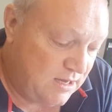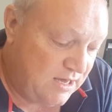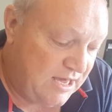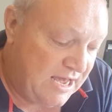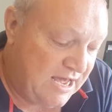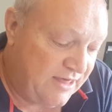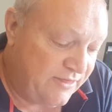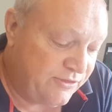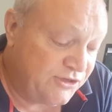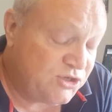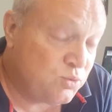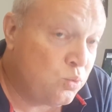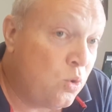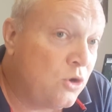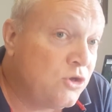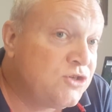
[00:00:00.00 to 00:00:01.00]

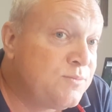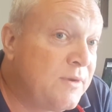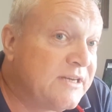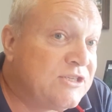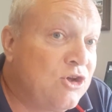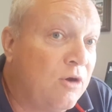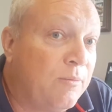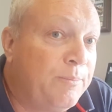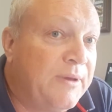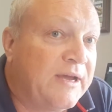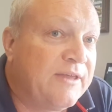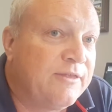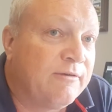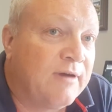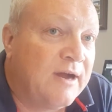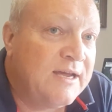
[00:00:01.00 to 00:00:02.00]
This was my top pick
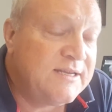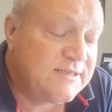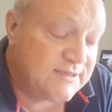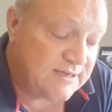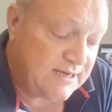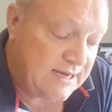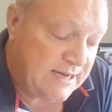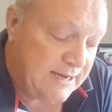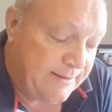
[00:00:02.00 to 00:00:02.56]
in the race.